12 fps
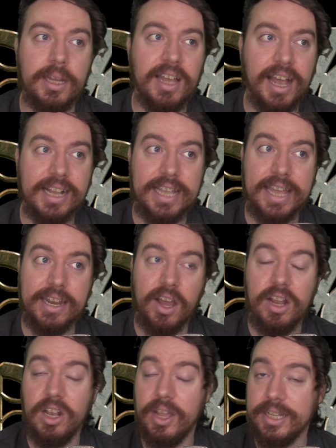again, I
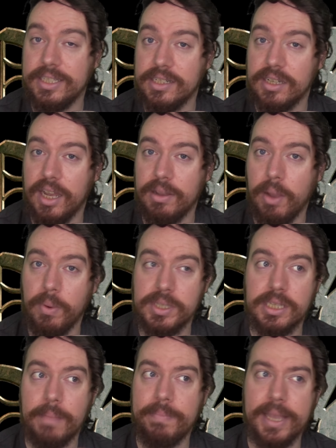liked it. I, it wasn't
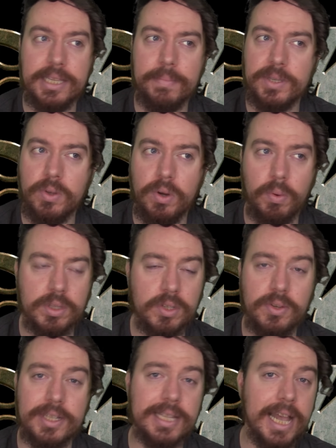the best episode. It wasn't as
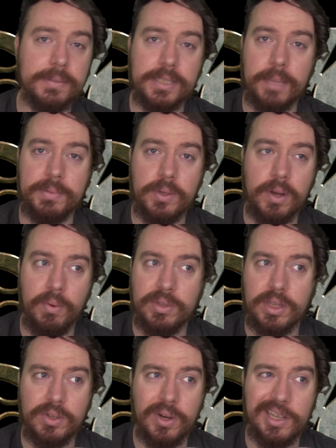good as last week's episode. It wasn't
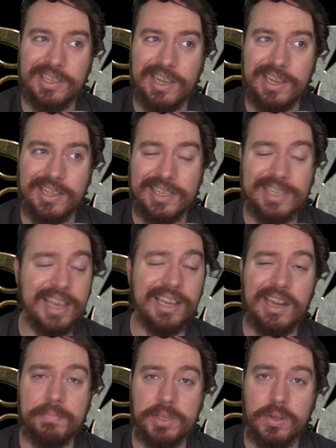as good as uh, the second
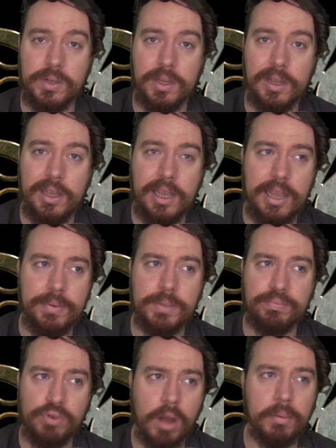episode. It was
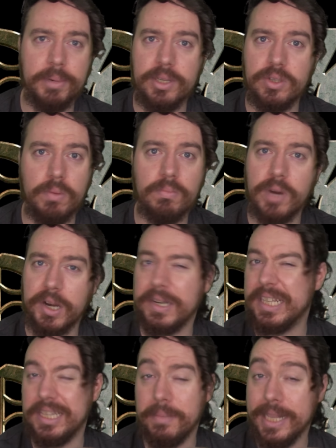probably somewhere
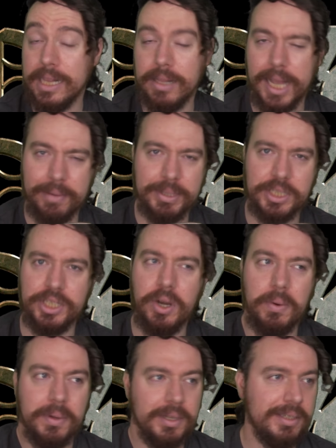in the middle of that, which, you
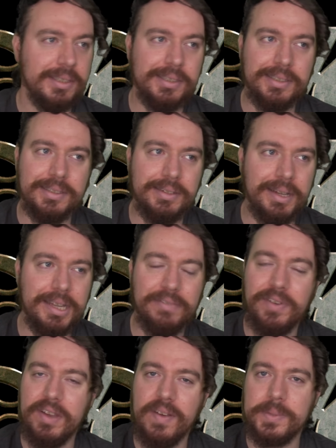know, in a
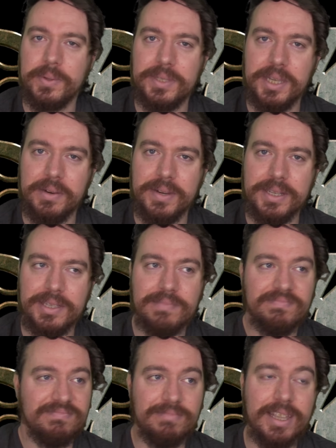five-episode series
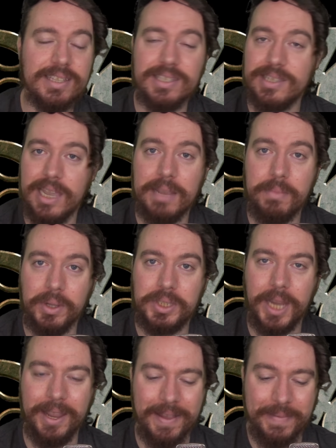isn't saying much.
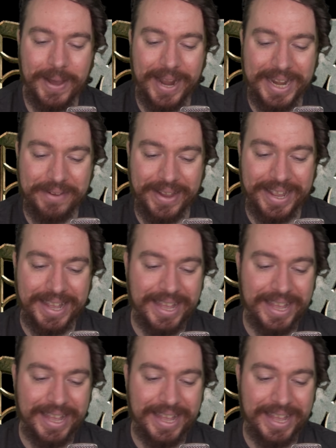But anyway,